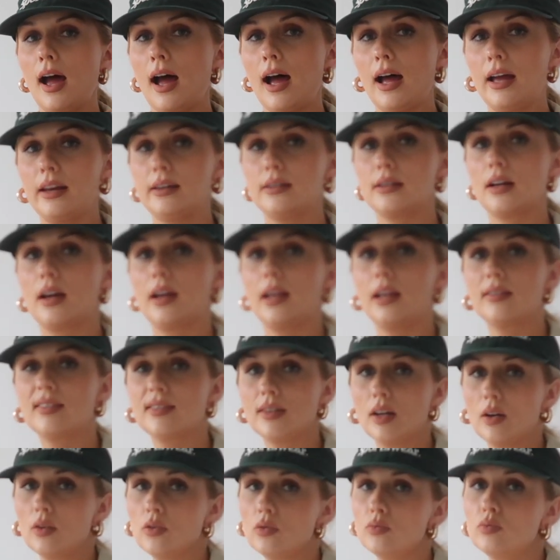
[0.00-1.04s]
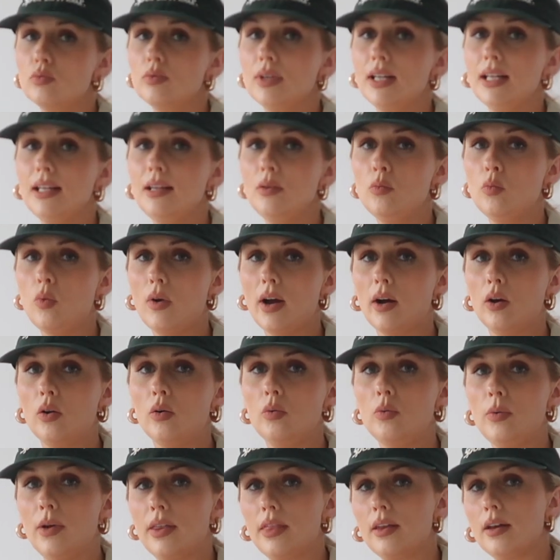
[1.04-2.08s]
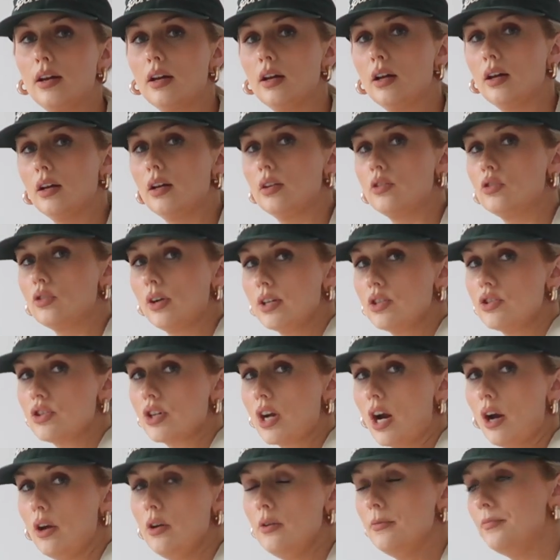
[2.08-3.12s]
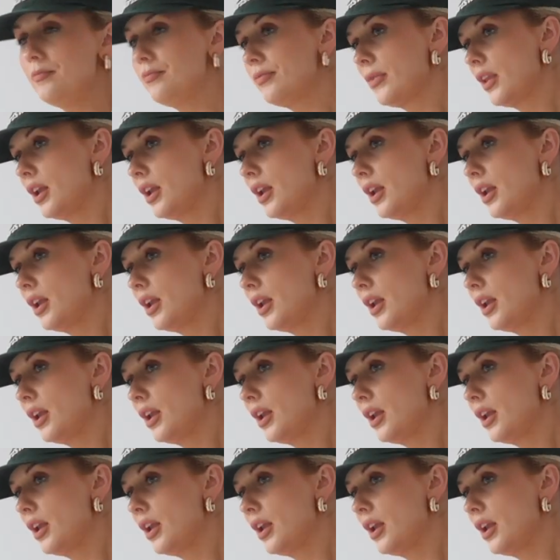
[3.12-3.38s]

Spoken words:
And it styles really well with a trench coat.